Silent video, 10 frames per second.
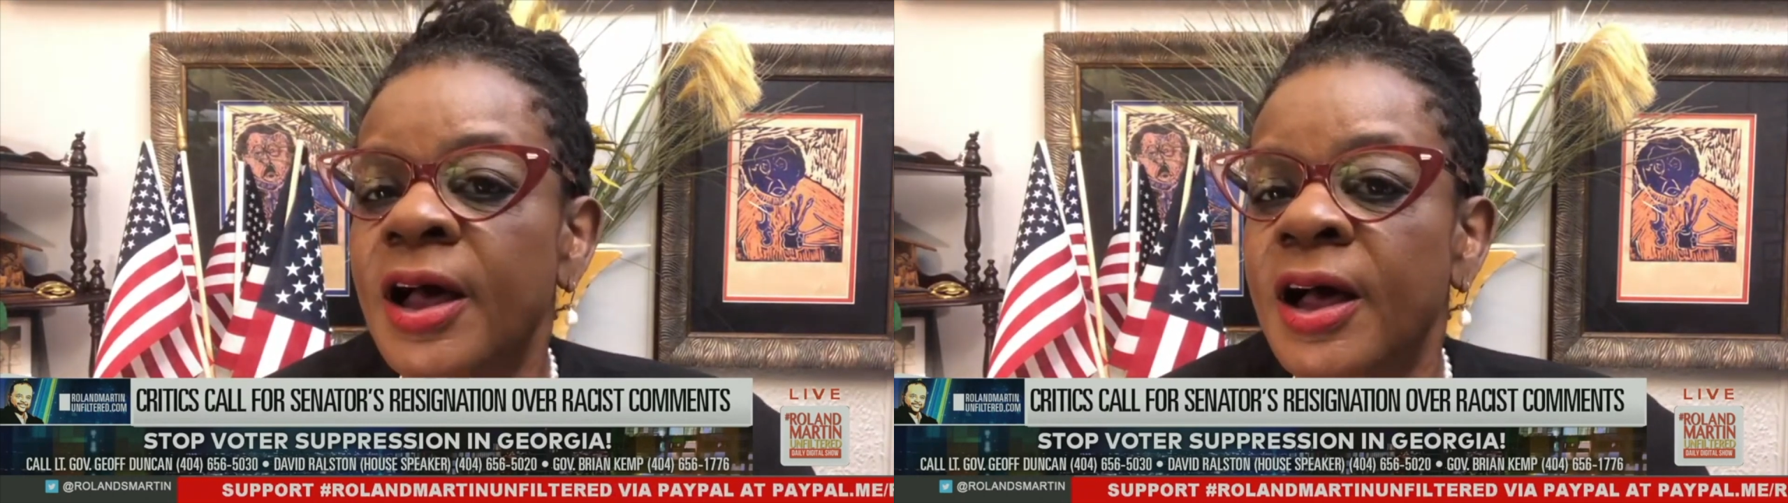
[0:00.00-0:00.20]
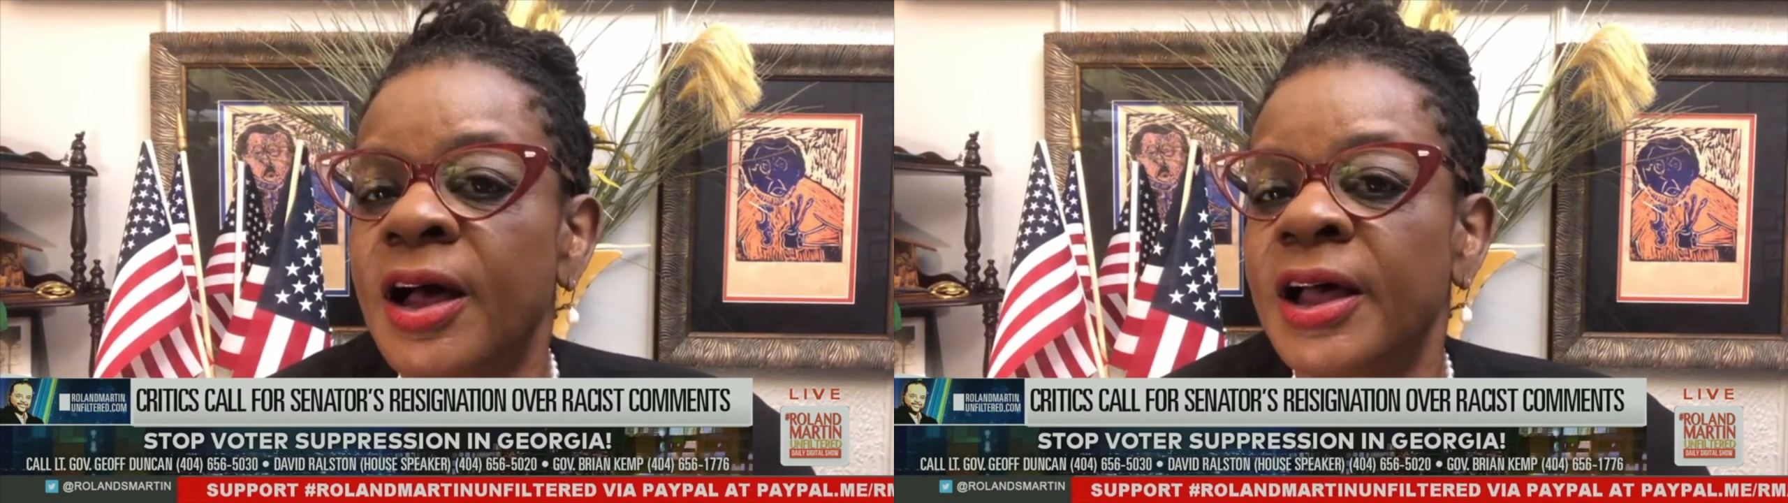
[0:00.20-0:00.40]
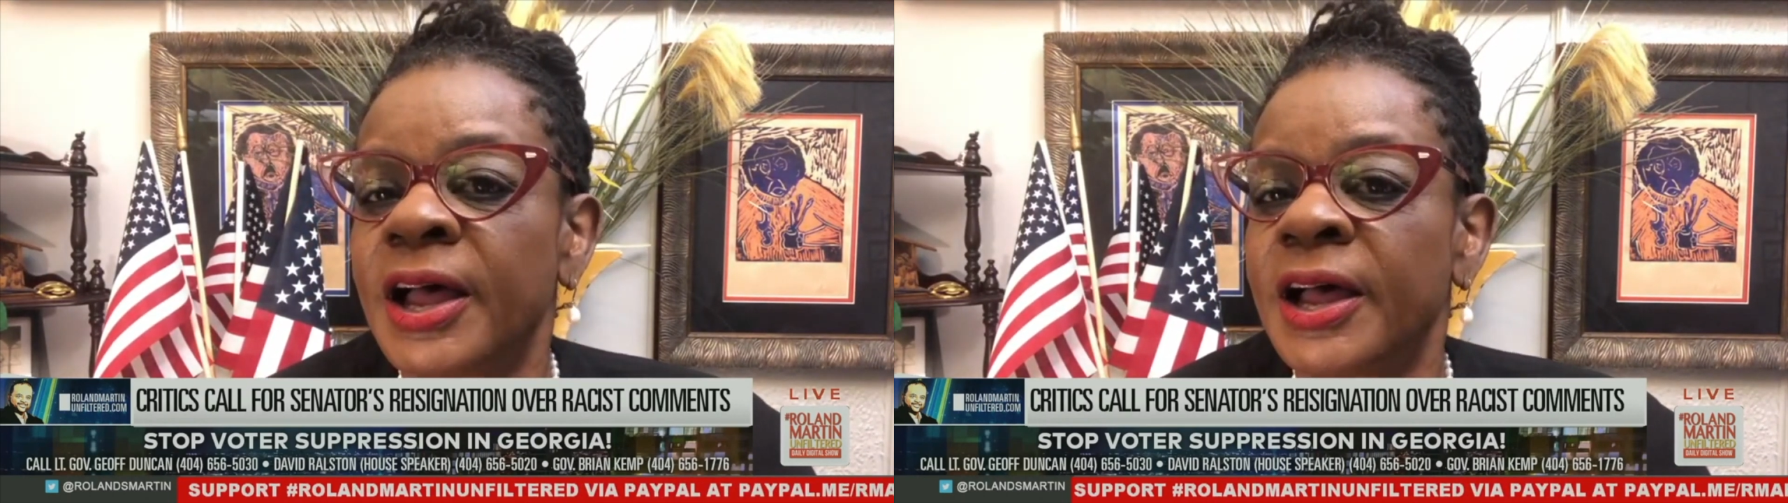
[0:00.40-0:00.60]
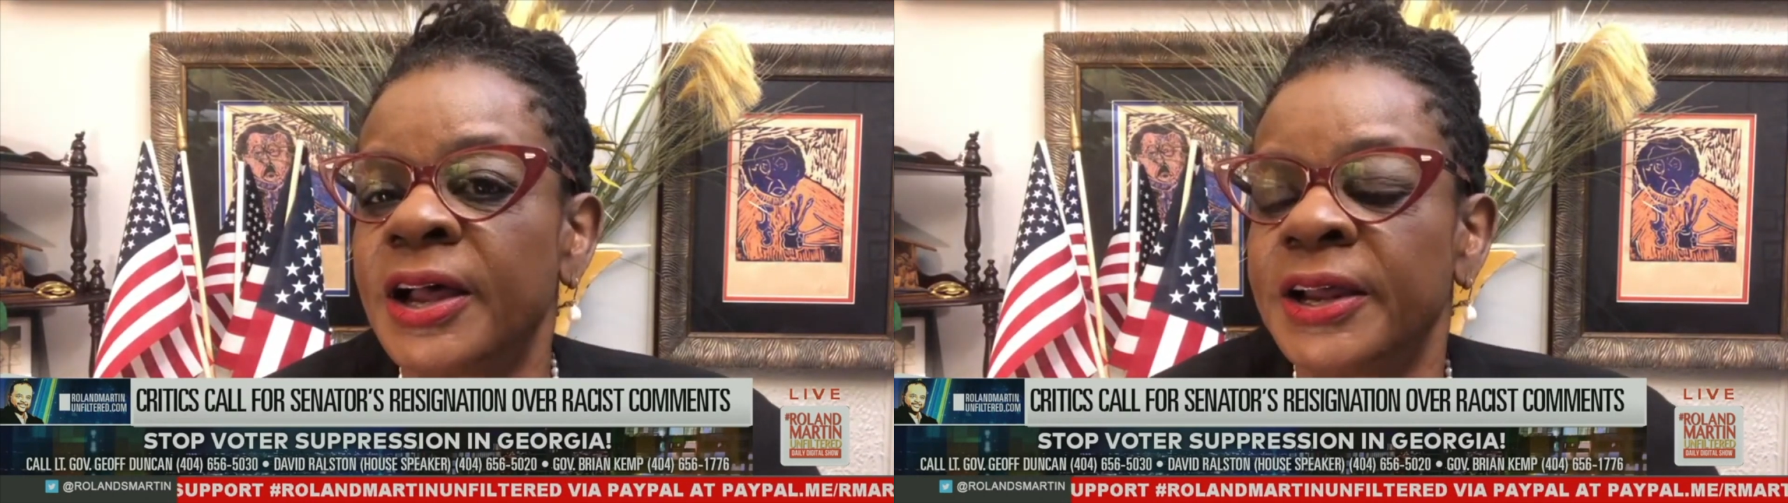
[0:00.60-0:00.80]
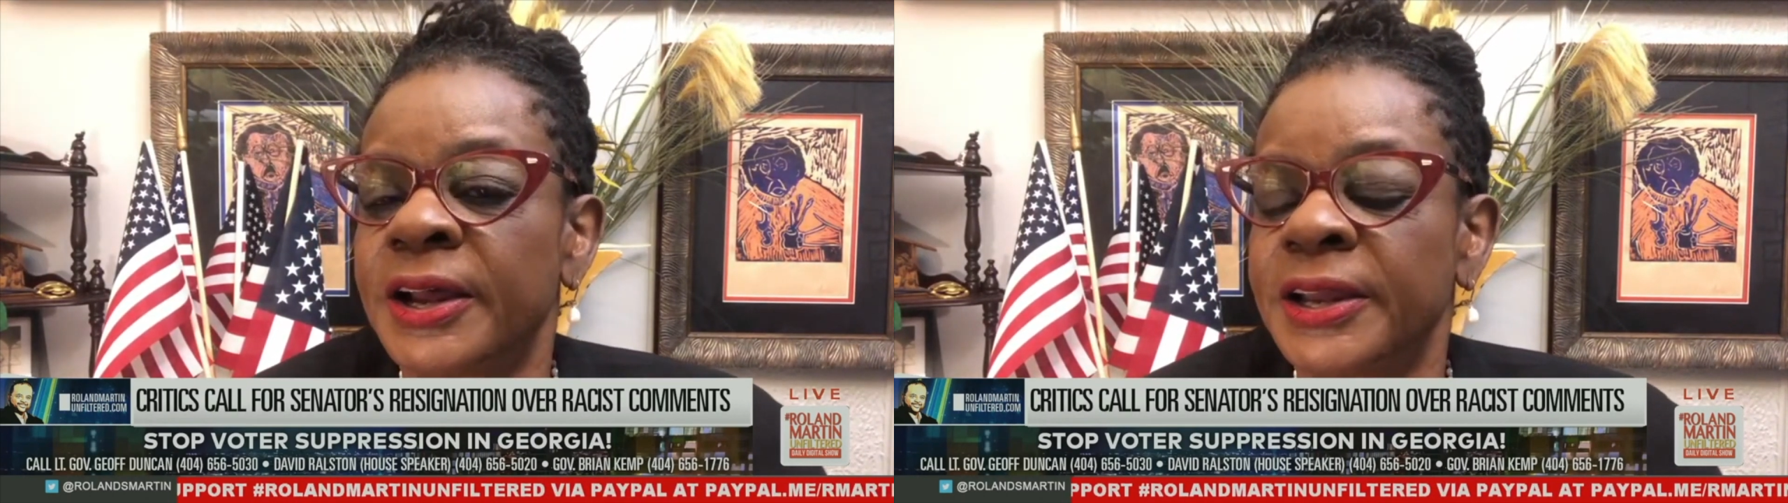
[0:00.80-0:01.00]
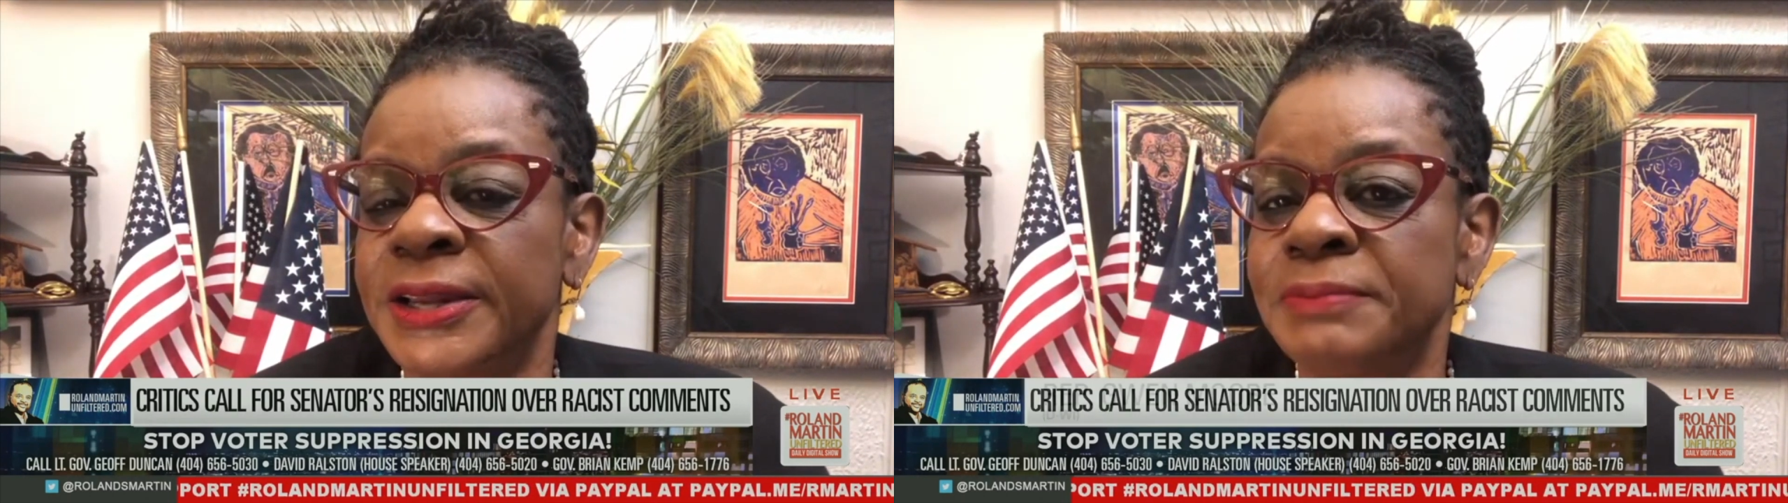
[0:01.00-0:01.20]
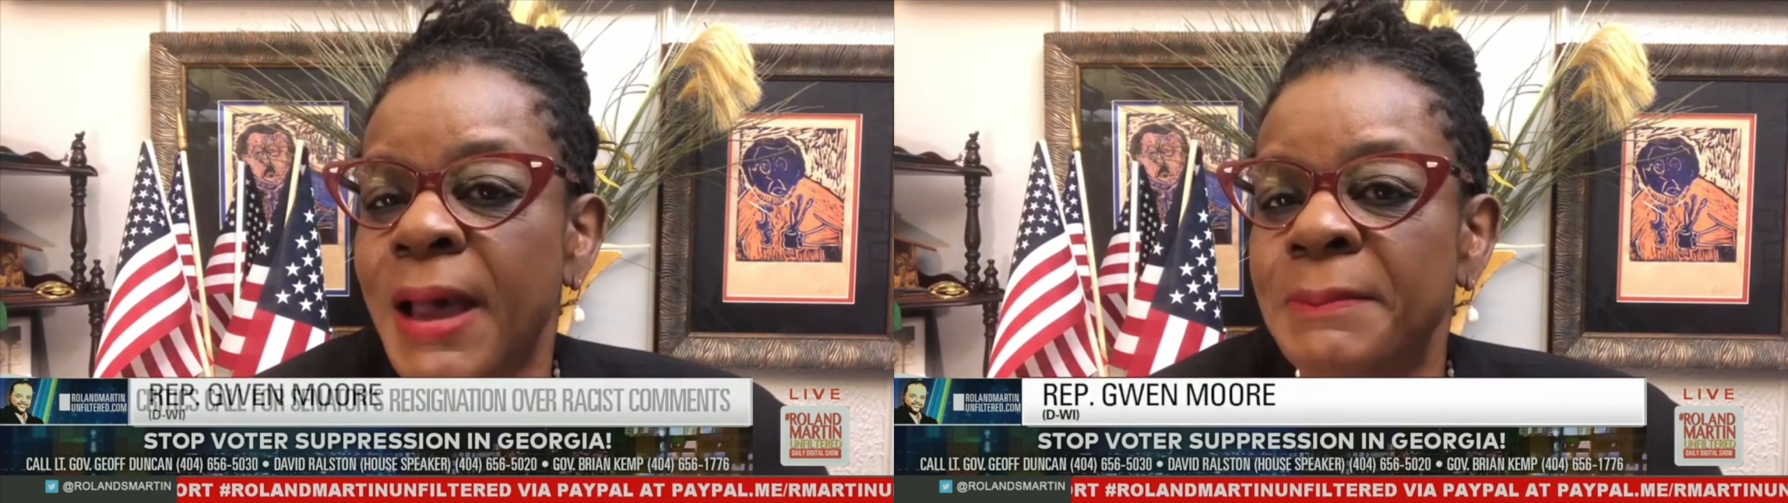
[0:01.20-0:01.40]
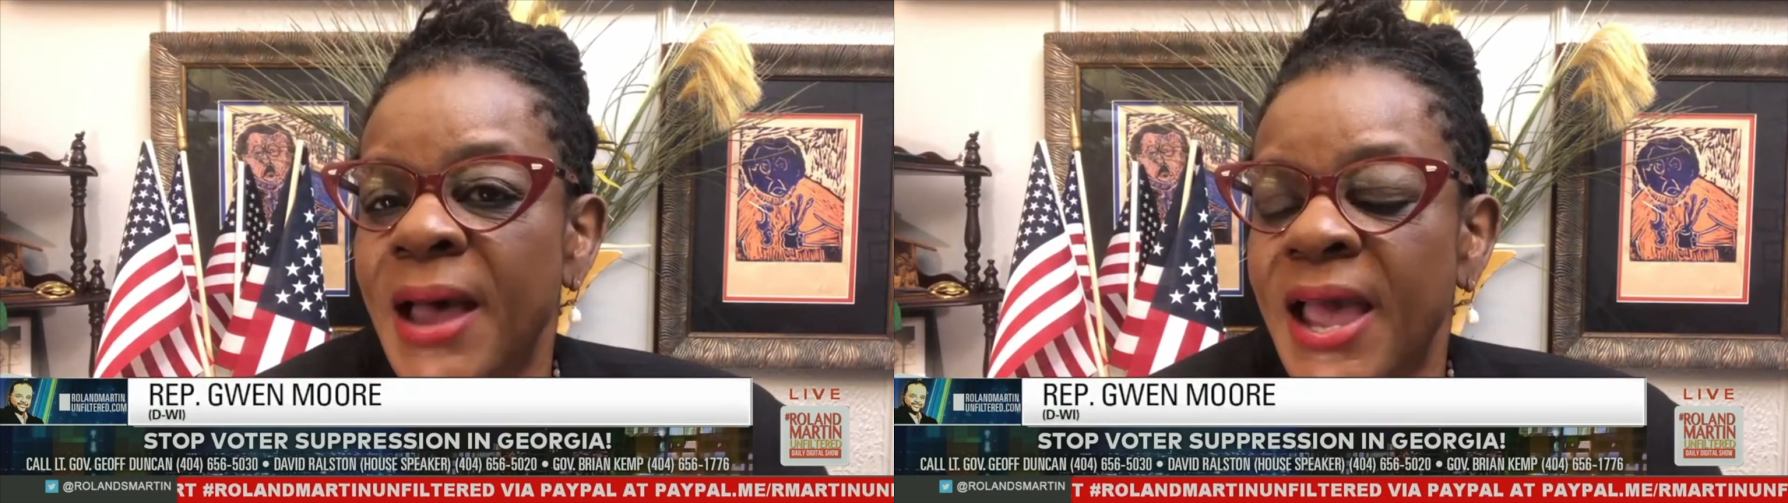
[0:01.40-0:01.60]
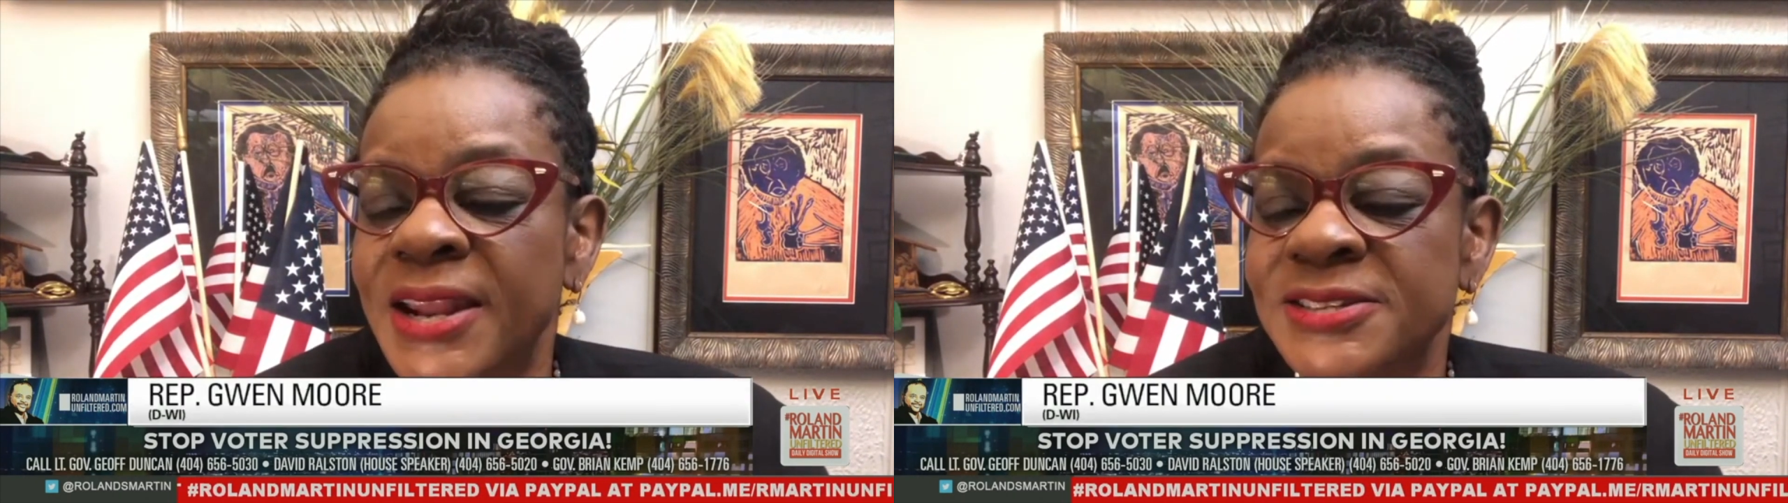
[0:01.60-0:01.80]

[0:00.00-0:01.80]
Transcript: uh, uh, uh, in my mind